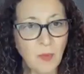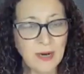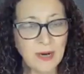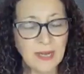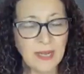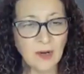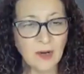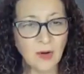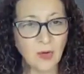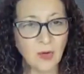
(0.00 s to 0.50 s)
want to
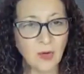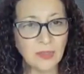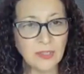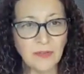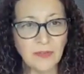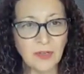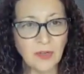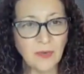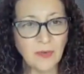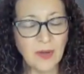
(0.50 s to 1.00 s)
get a hold
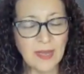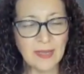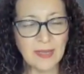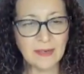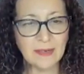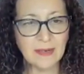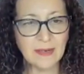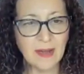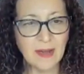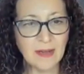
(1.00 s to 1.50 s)
of you
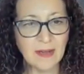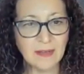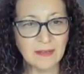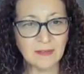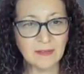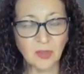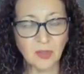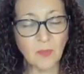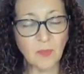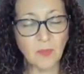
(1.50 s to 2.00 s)
and
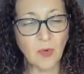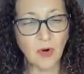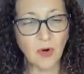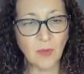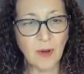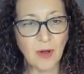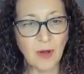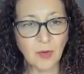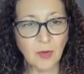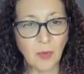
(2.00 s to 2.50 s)
learn more
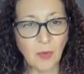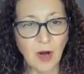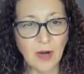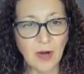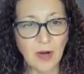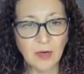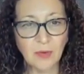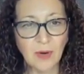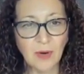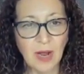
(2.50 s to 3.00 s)
about your
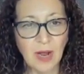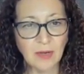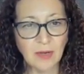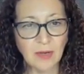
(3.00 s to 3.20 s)
product, how